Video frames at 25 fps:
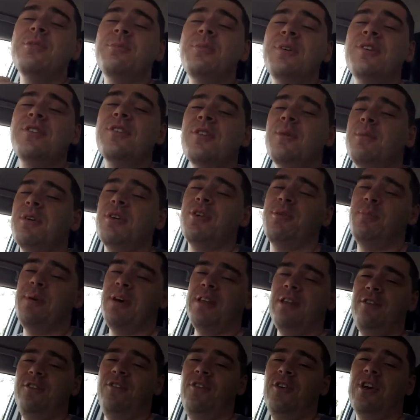have been so much
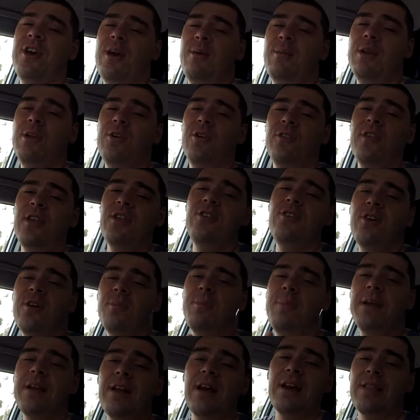better if you come along. Then you could
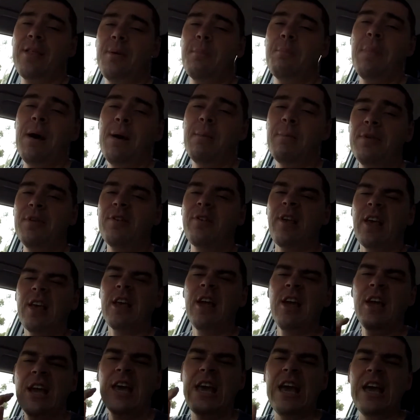be like the mum and you say,
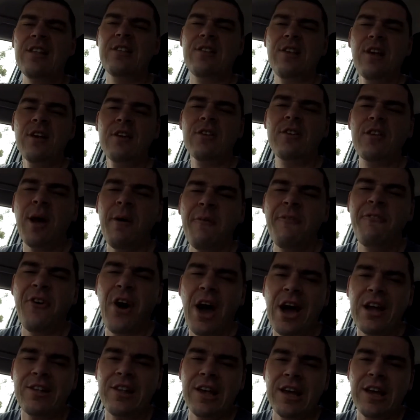"Kids, stop
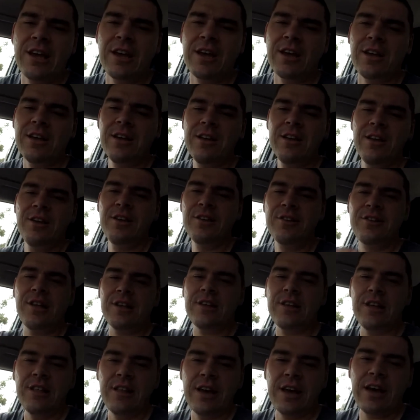fighting!
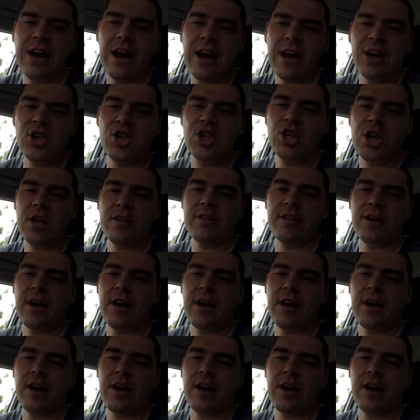Sit in the car, shut